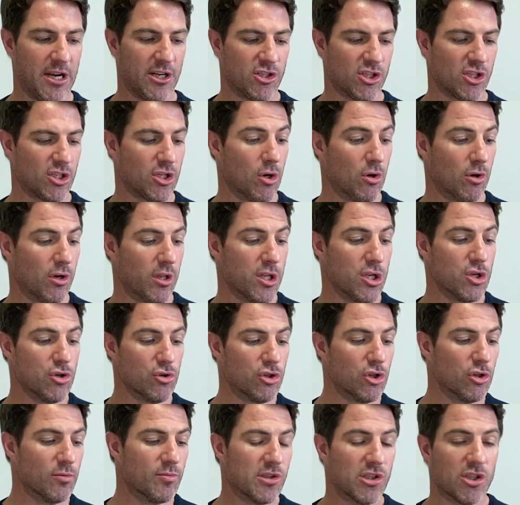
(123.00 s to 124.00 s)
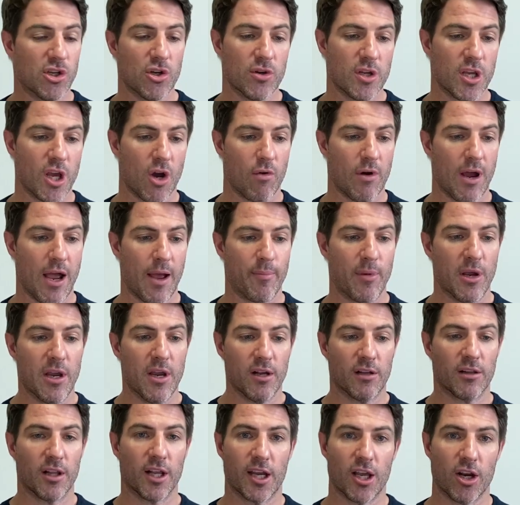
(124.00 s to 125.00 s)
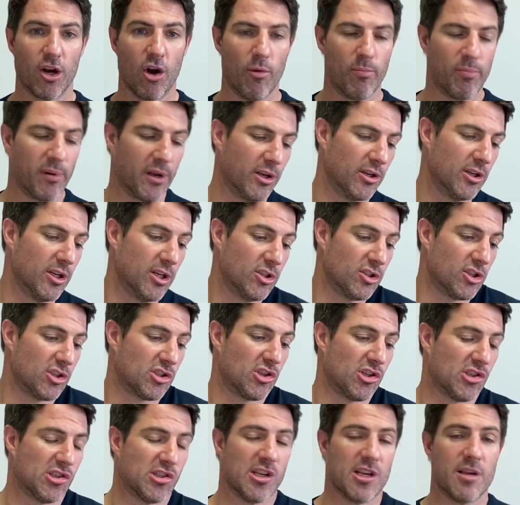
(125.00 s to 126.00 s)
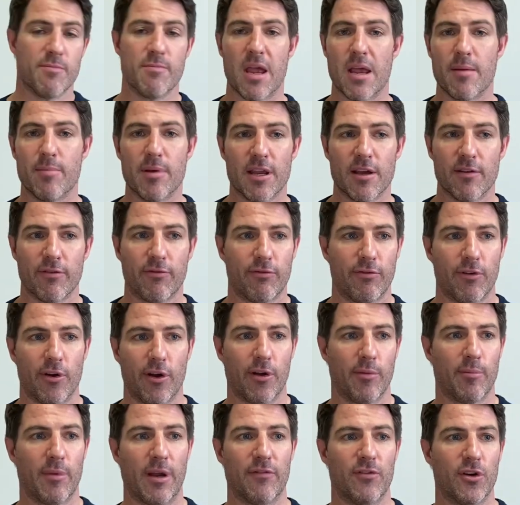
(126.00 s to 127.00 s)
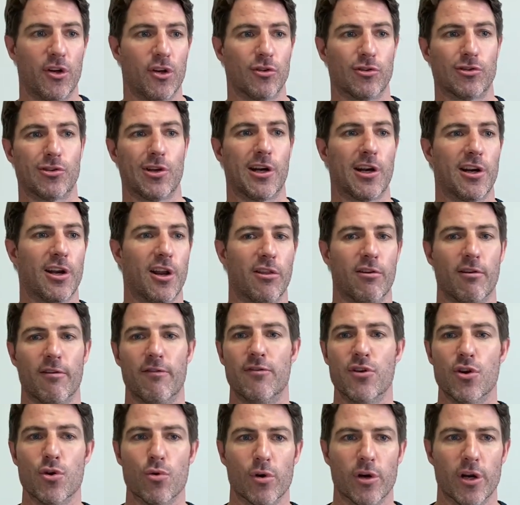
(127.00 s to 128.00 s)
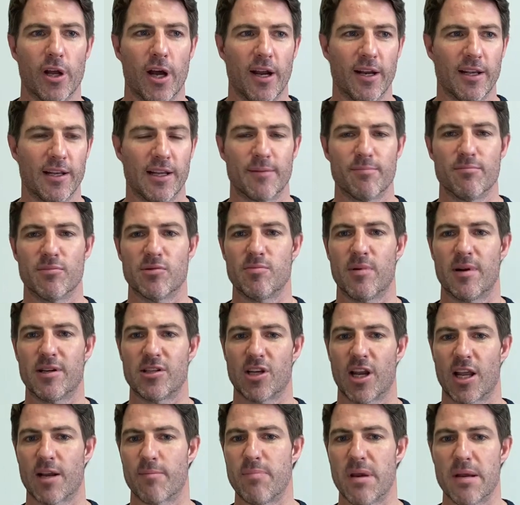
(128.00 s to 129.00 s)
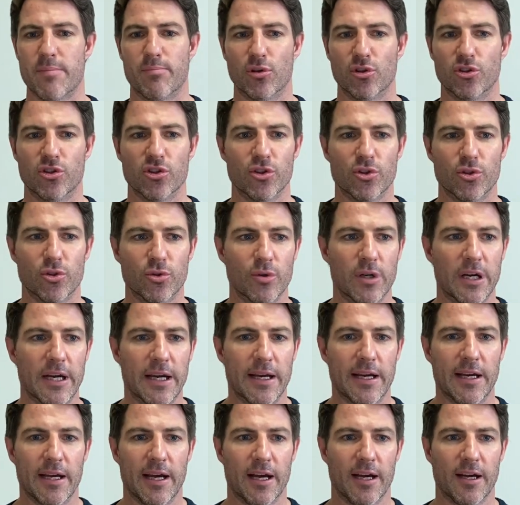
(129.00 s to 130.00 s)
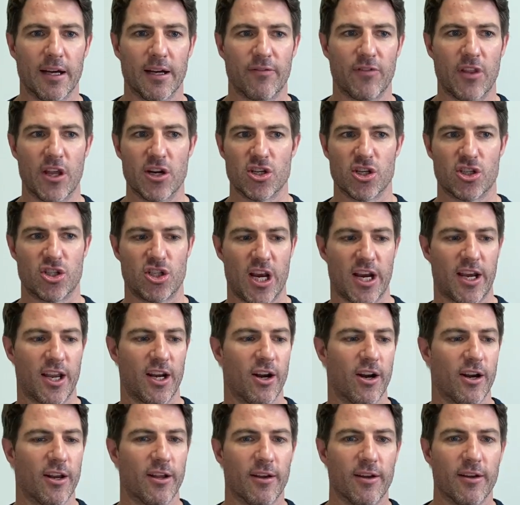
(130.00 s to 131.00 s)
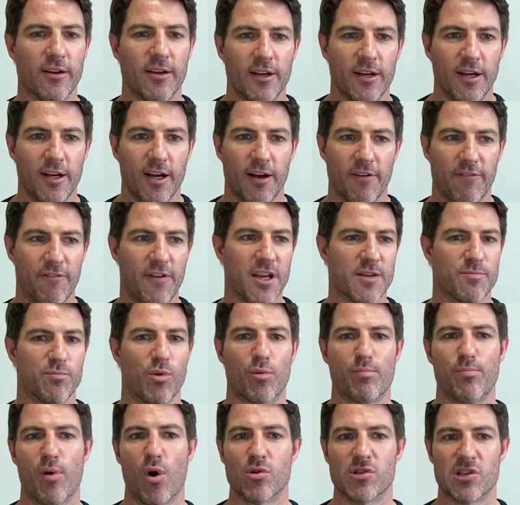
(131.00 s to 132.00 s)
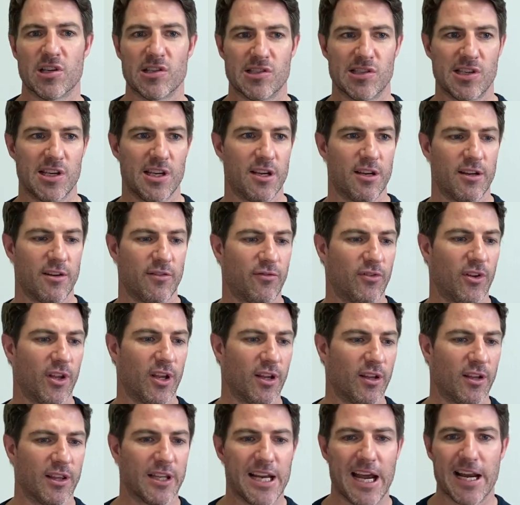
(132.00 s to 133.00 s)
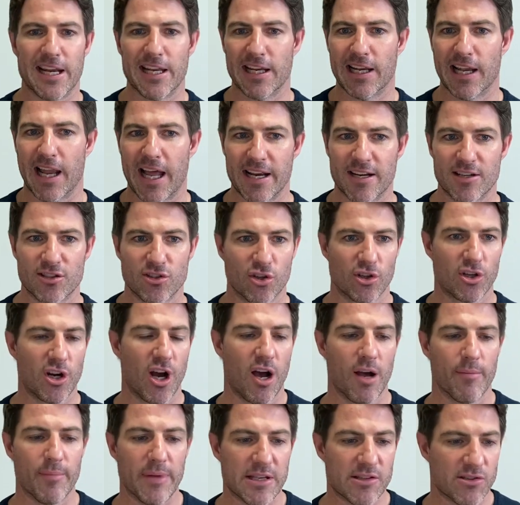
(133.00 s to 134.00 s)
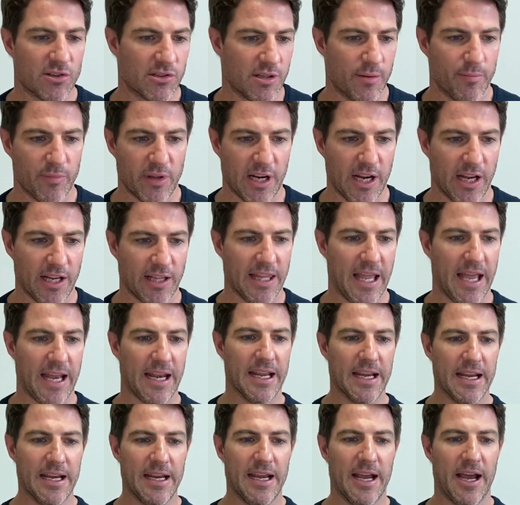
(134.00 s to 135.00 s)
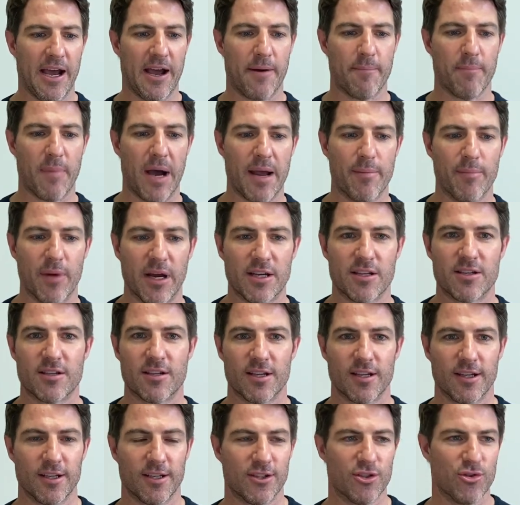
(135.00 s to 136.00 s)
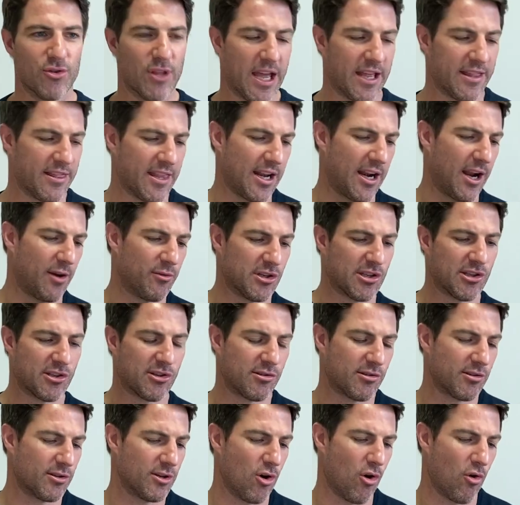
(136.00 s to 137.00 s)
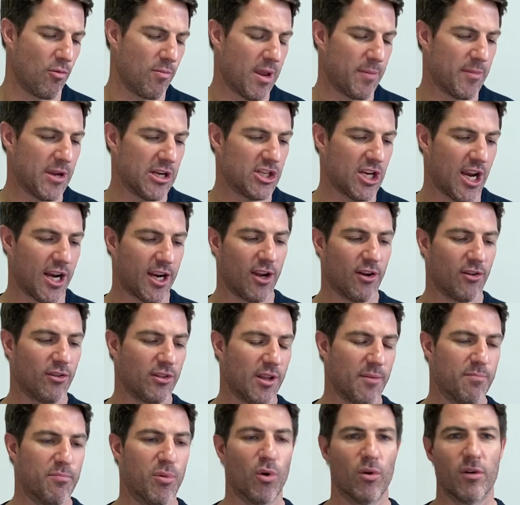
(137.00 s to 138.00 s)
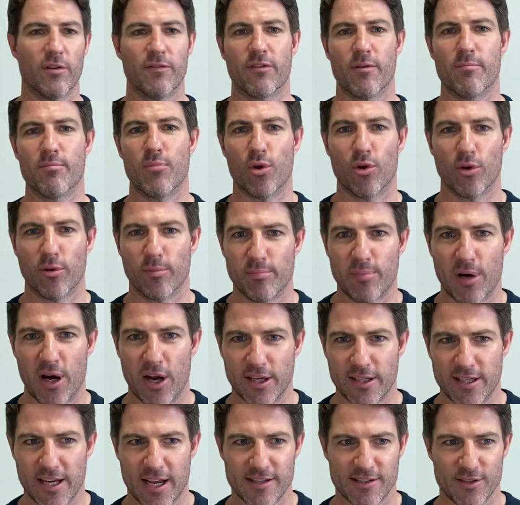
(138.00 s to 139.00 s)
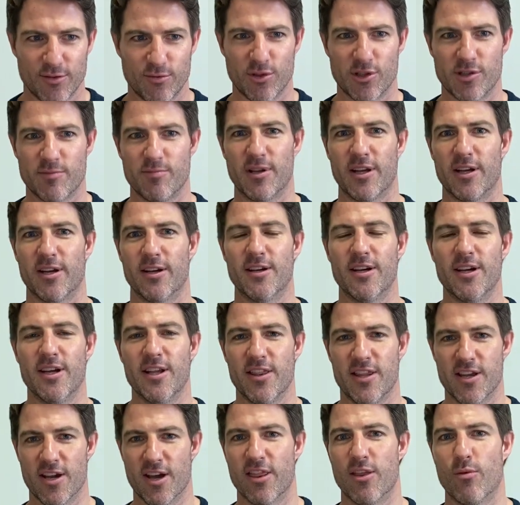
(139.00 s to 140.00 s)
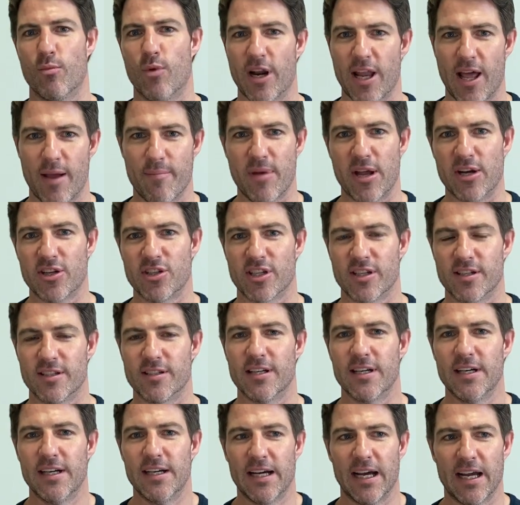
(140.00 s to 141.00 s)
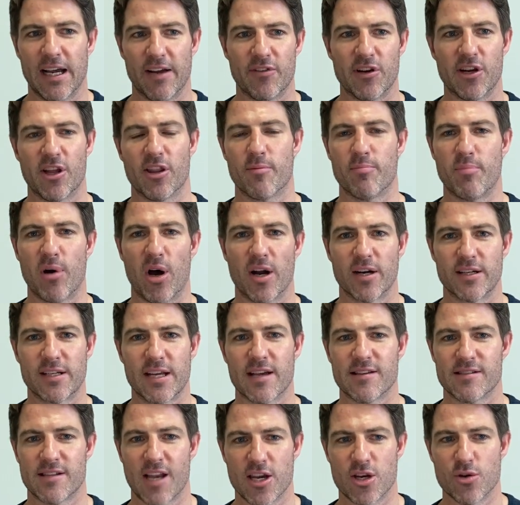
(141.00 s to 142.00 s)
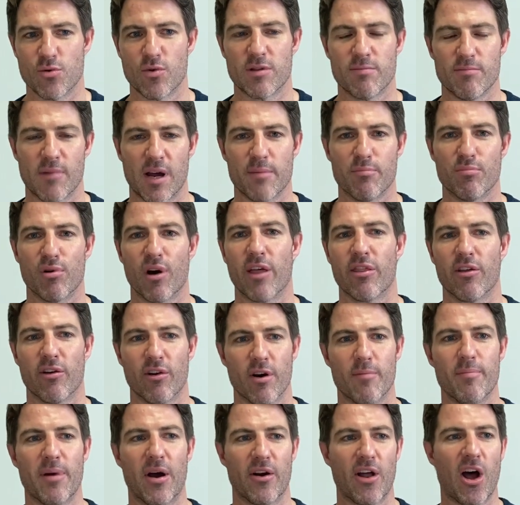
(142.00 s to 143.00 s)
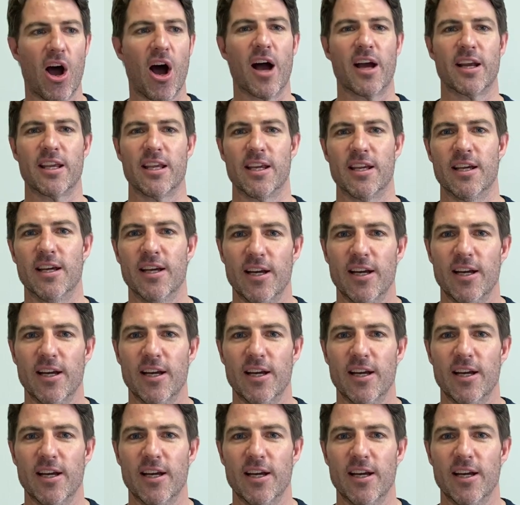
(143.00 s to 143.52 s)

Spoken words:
just go to the YouTube Studio app, click it open just to see maybe if my video's got another view or not. Like much like people do if they just check in on a Facebook post to see if they got any likes or comments or something like that. I might do that, and then I would go maybe check out the Boulton from Boulton podcast, which was the other one I mentioned. I have another podcast I do with my brother about hockey,